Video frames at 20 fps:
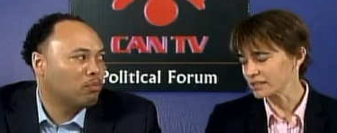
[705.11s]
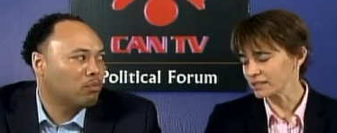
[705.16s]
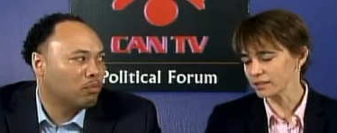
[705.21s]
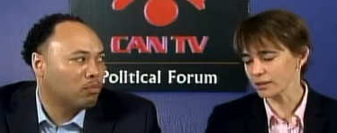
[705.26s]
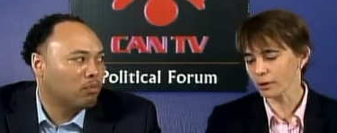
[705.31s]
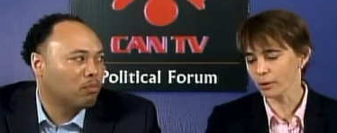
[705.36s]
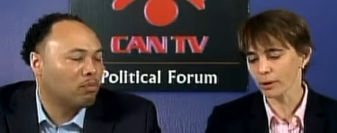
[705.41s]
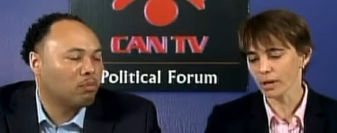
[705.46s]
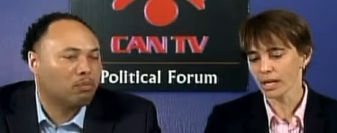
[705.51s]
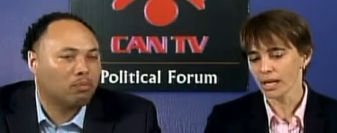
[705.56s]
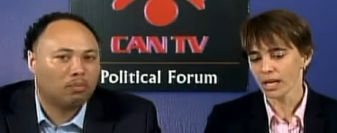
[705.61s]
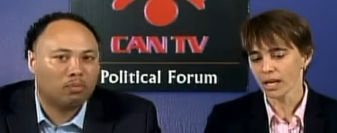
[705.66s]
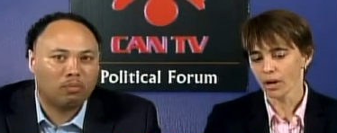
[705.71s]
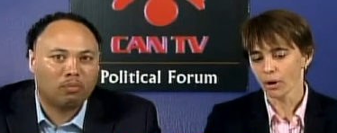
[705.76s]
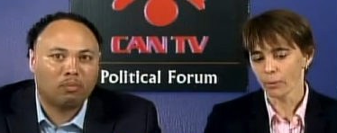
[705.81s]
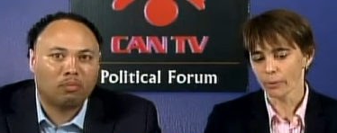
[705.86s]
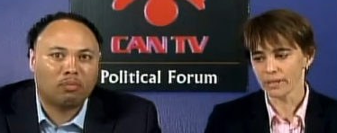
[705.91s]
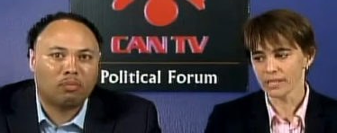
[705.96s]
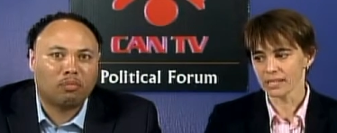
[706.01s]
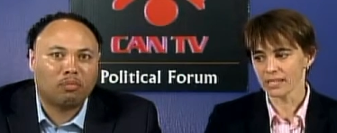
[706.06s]
Speaker 1: So
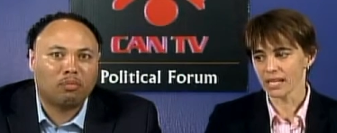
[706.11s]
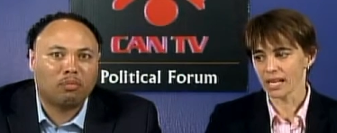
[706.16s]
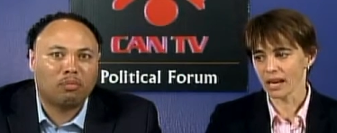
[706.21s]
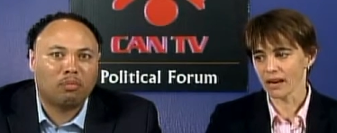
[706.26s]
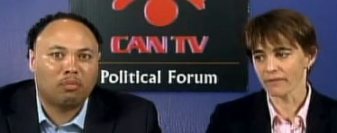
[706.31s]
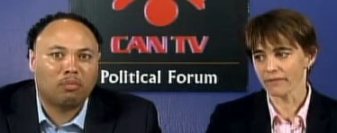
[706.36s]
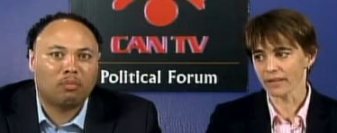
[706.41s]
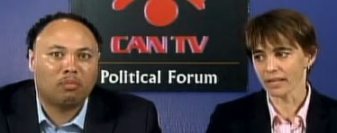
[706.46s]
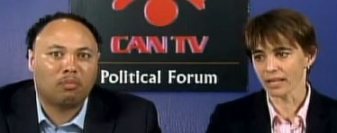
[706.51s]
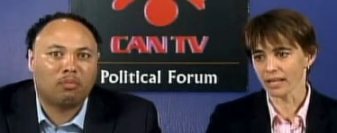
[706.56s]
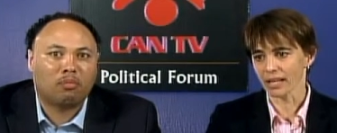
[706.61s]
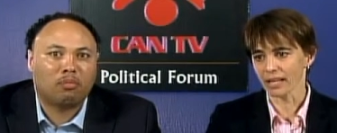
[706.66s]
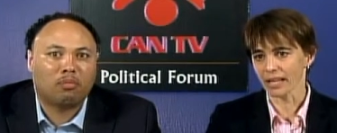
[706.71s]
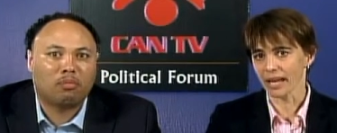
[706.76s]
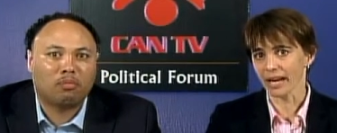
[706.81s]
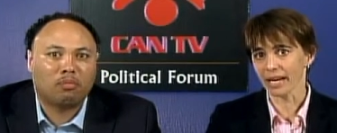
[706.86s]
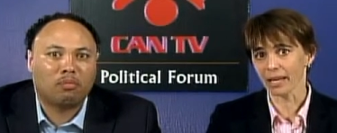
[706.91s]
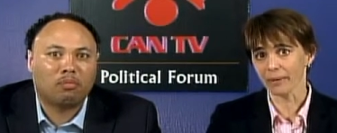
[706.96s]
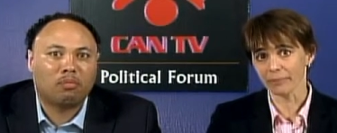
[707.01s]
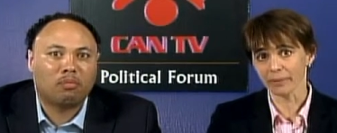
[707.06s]
we did have uh, a
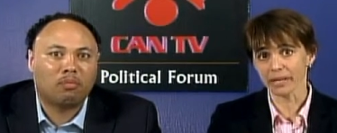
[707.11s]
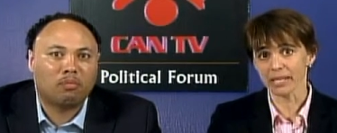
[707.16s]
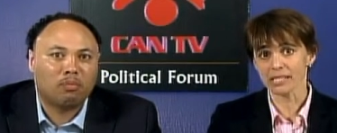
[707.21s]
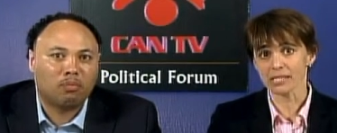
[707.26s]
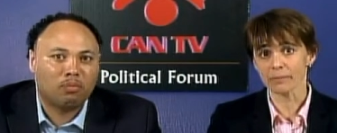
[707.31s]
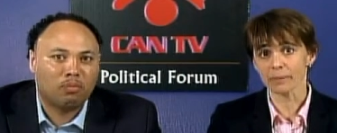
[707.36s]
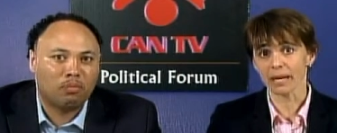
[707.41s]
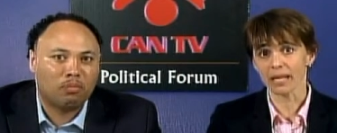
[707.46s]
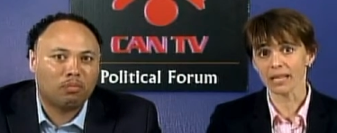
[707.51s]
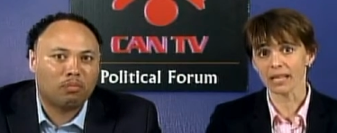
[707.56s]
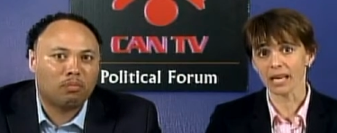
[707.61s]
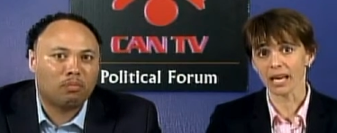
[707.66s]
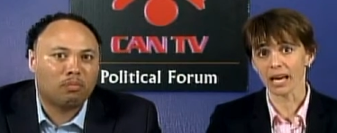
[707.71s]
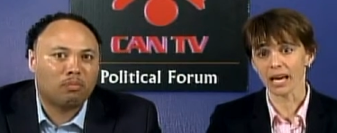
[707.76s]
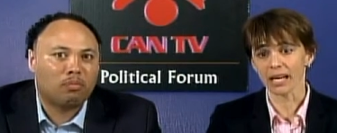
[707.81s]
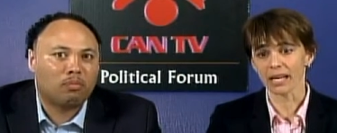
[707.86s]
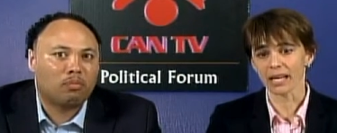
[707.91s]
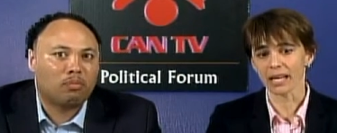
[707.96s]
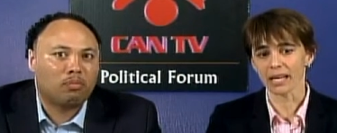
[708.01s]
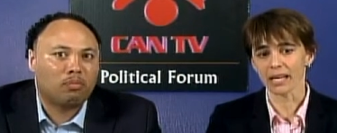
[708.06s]
lot of complaints about
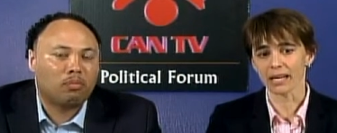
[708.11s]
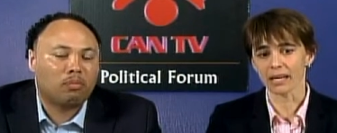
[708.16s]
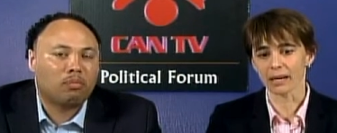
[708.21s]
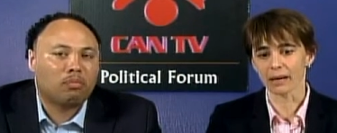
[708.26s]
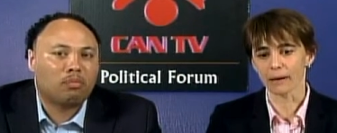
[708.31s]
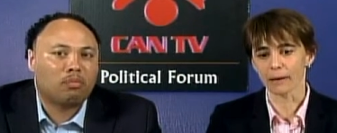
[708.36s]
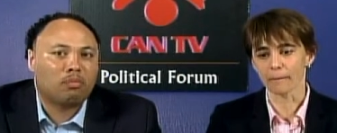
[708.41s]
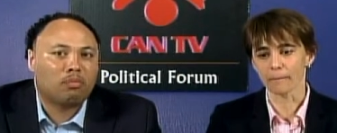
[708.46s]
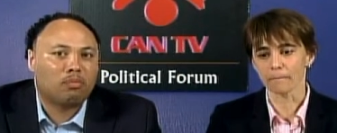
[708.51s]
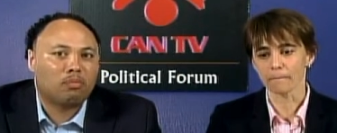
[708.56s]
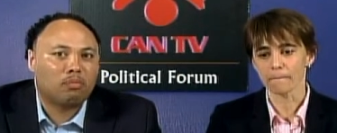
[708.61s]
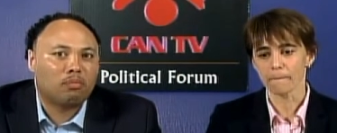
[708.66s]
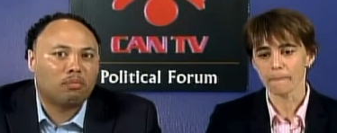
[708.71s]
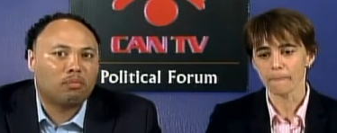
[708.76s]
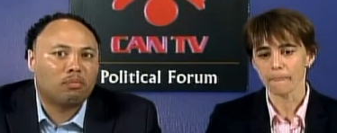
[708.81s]
that, and um,